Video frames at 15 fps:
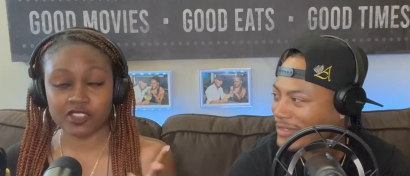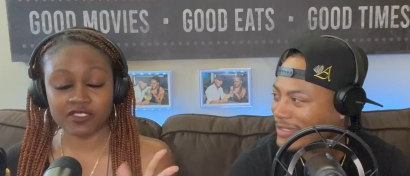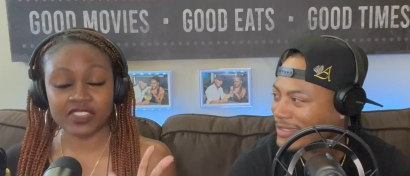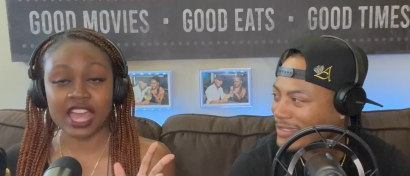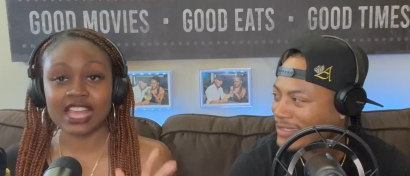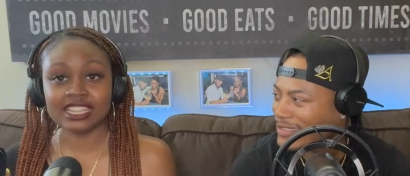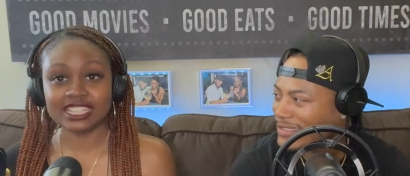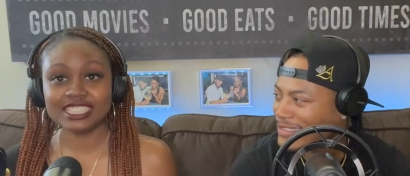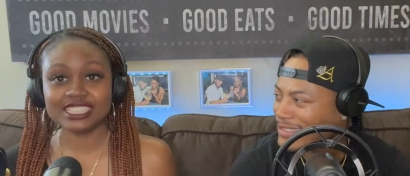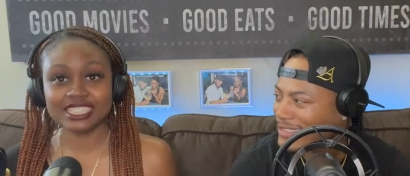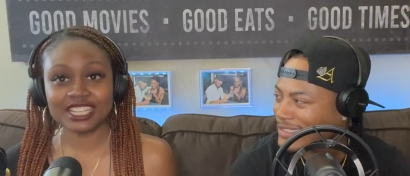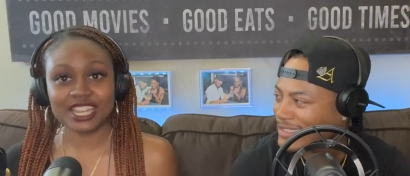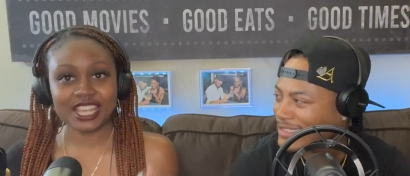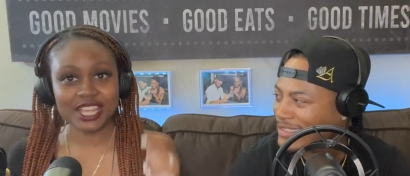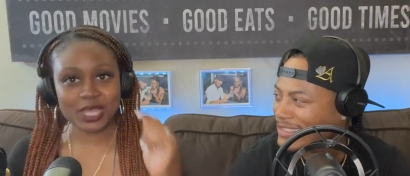Speaker 1: I'm not
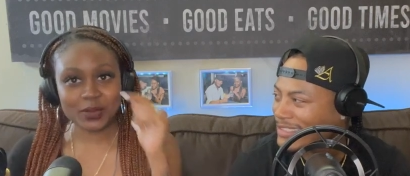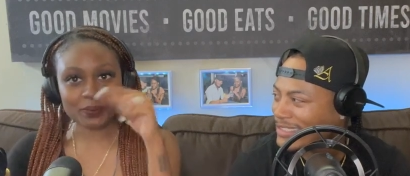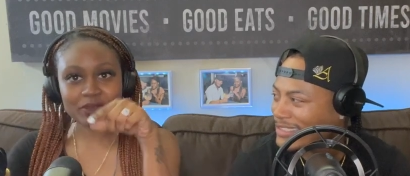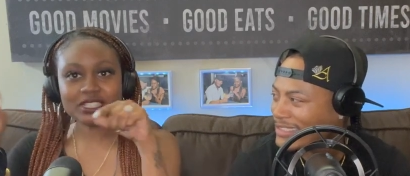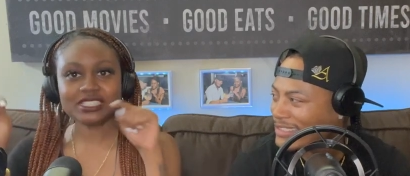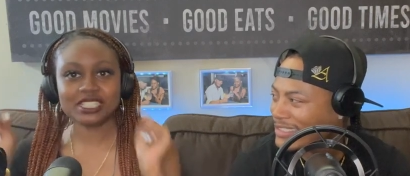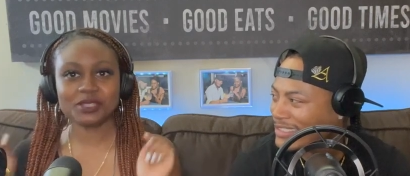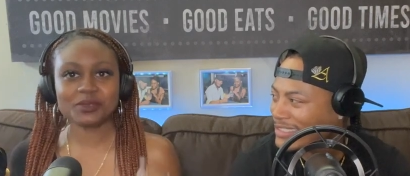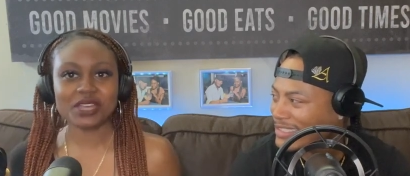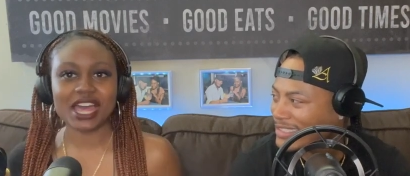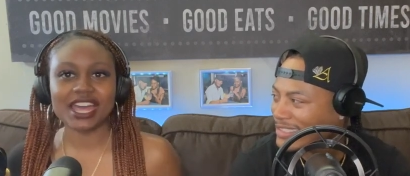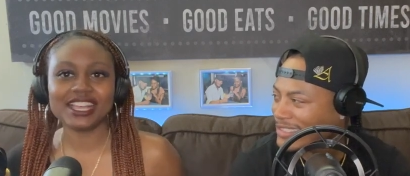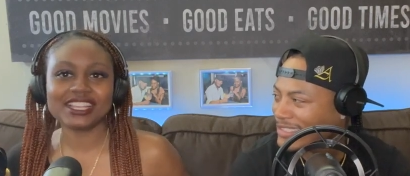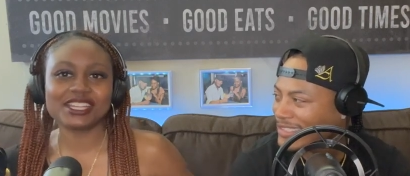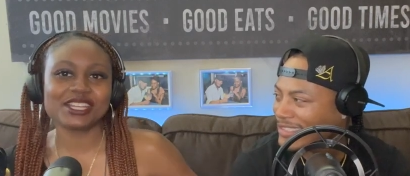listening. Put Team
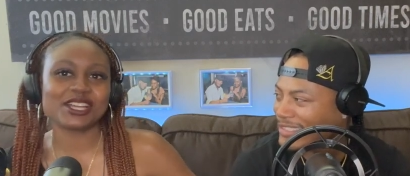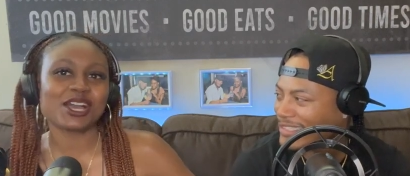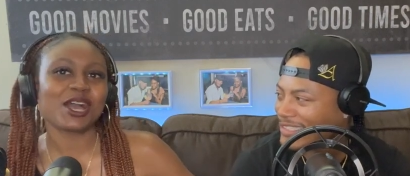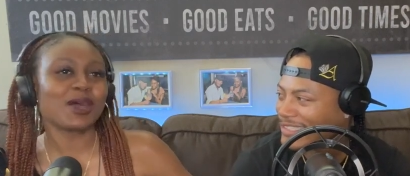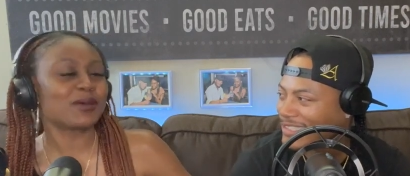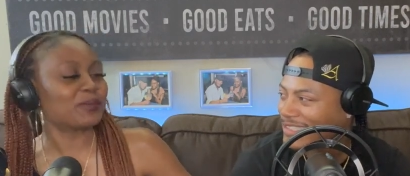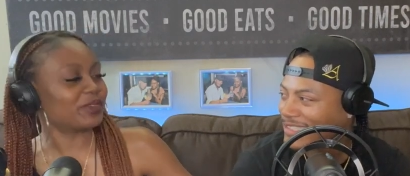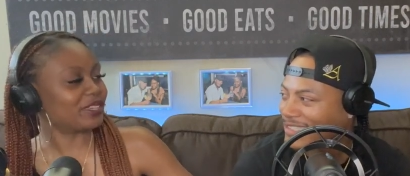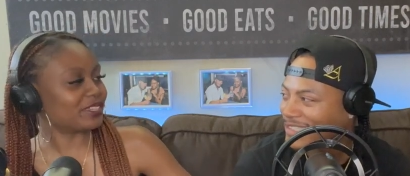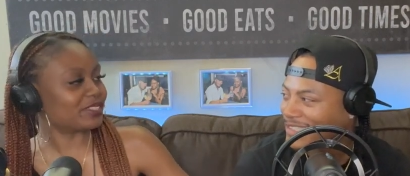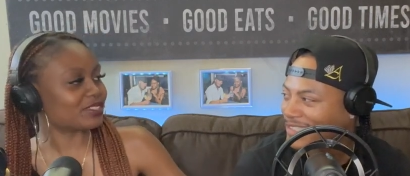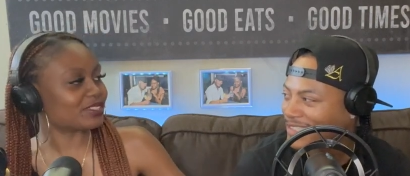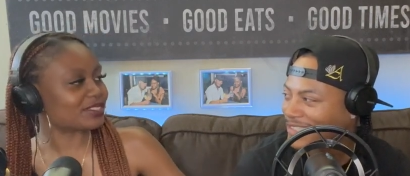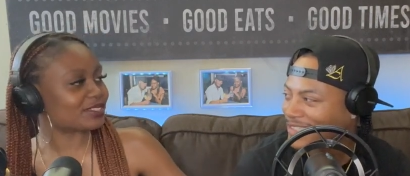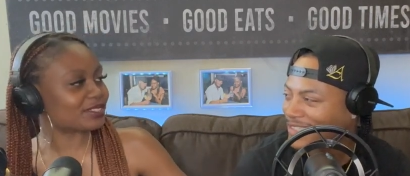Kyla in the
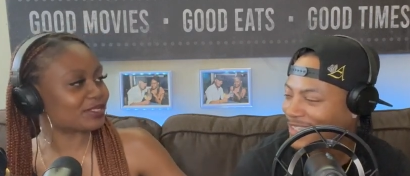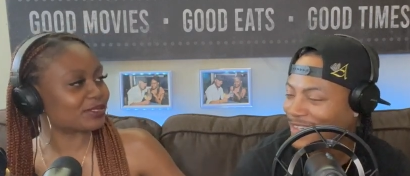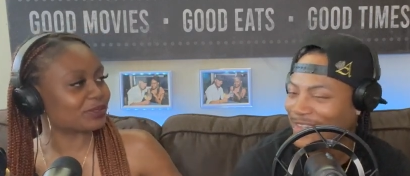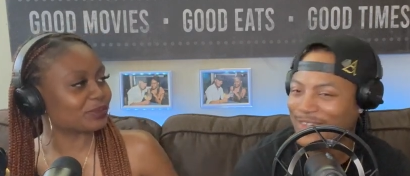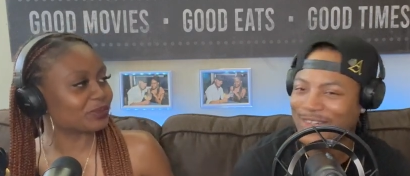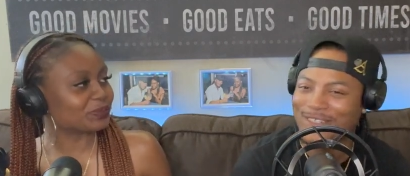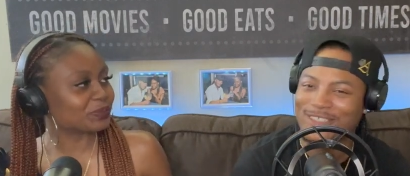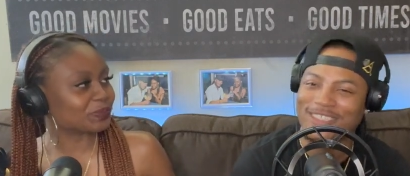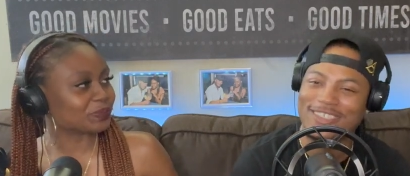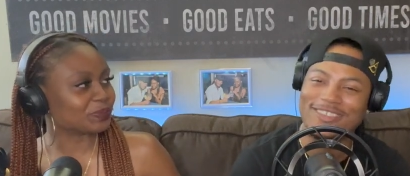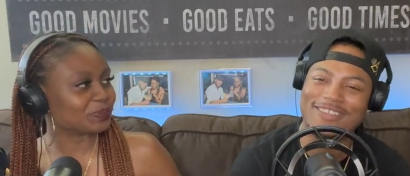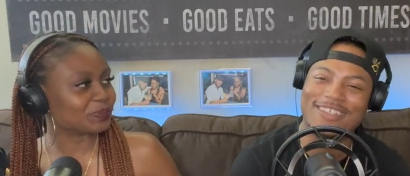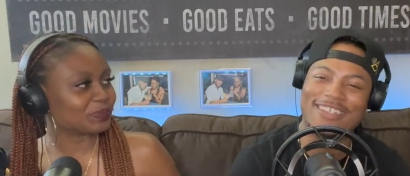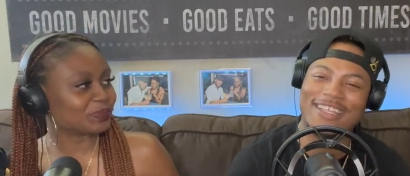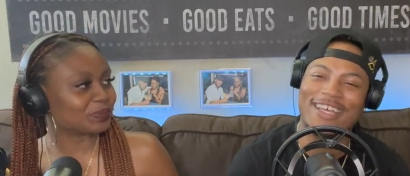comments.
Speaker 2: Oh, she
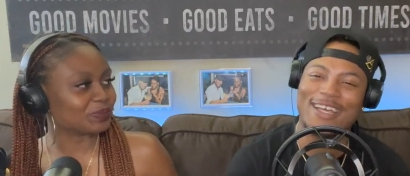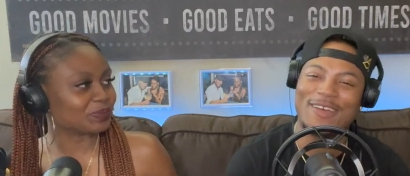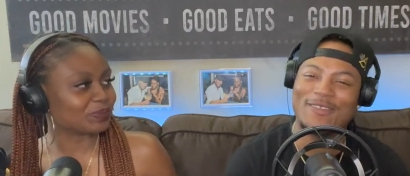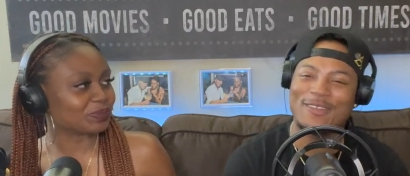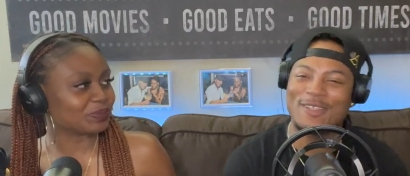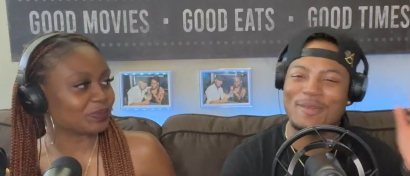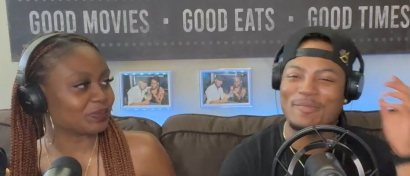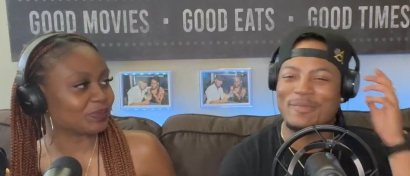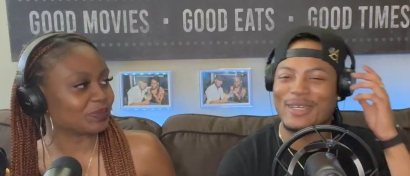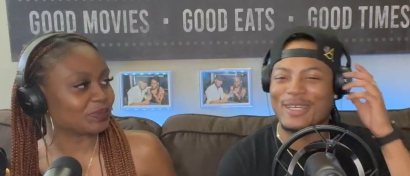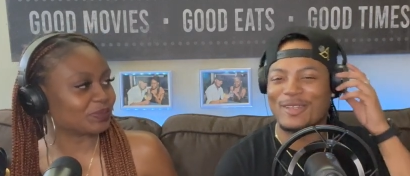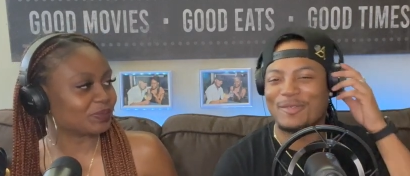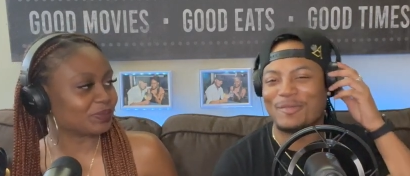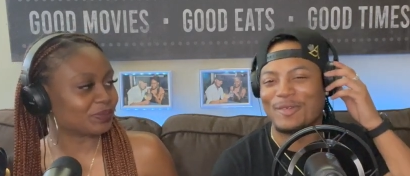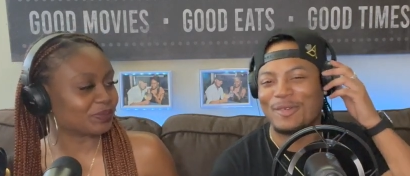trying to have a
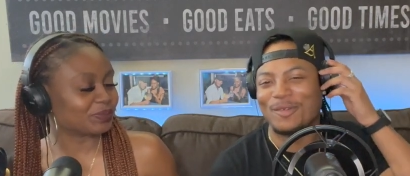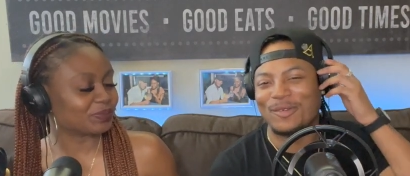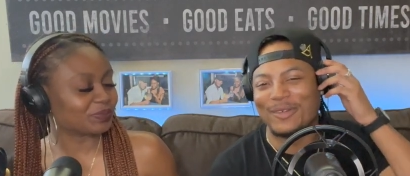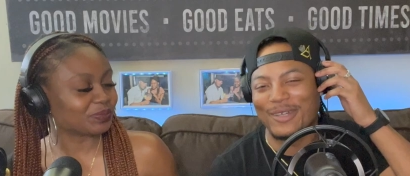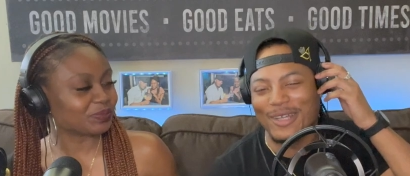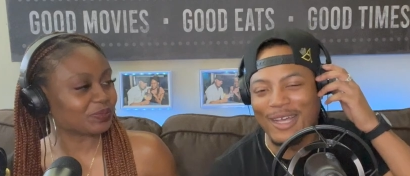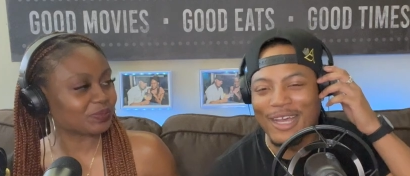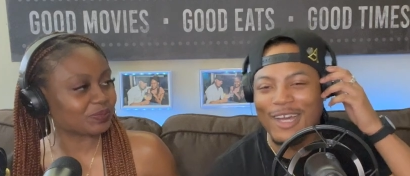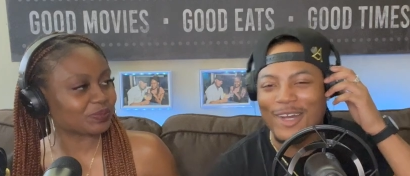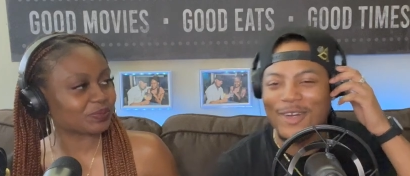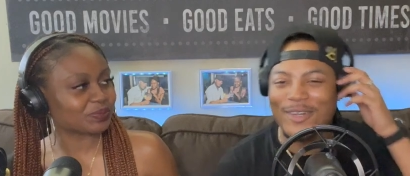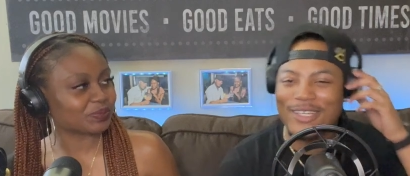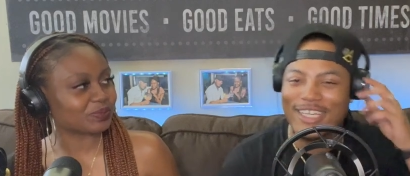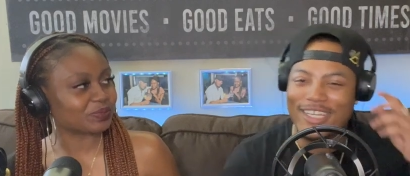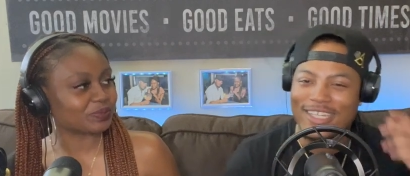debatable.
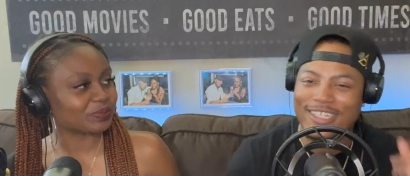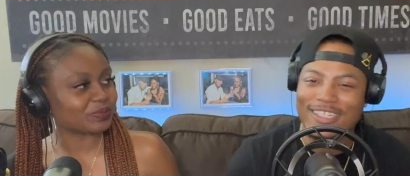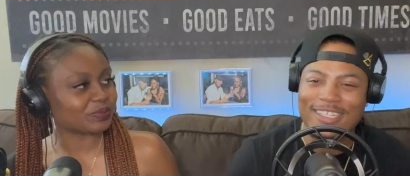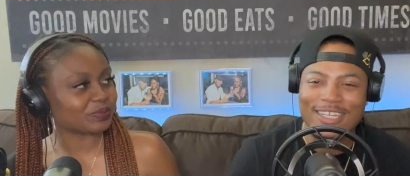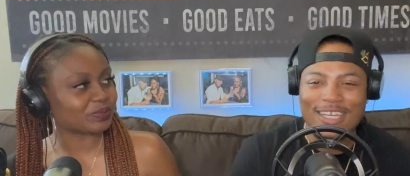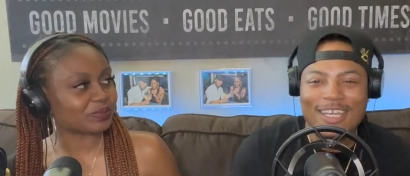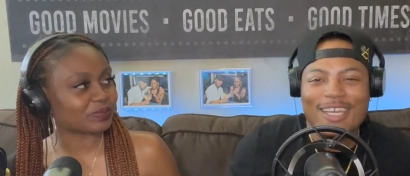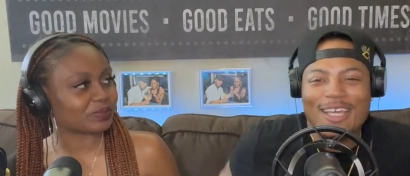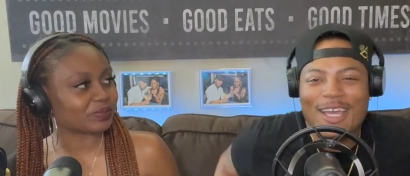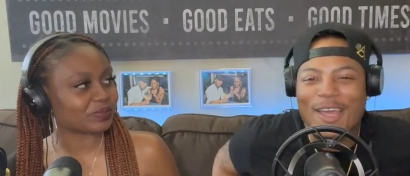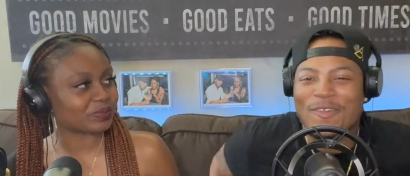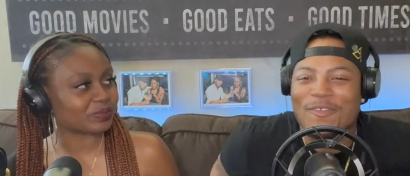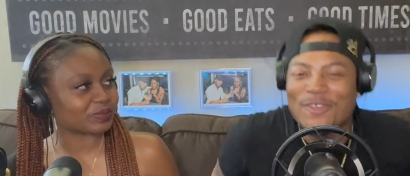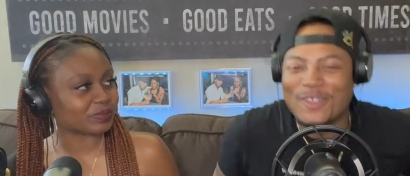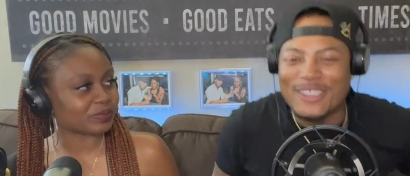Okay,
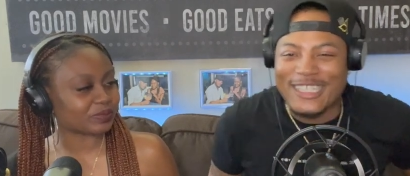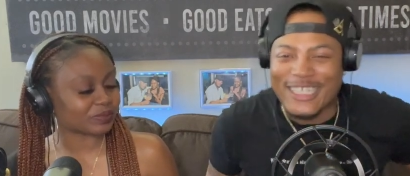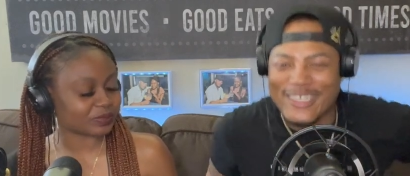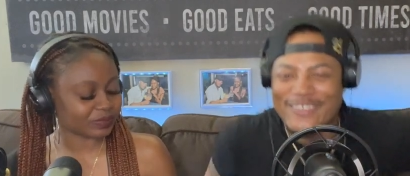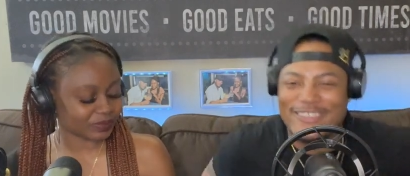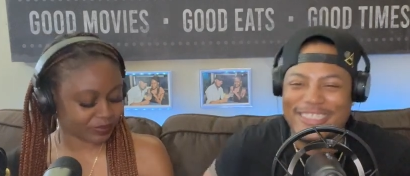if you Team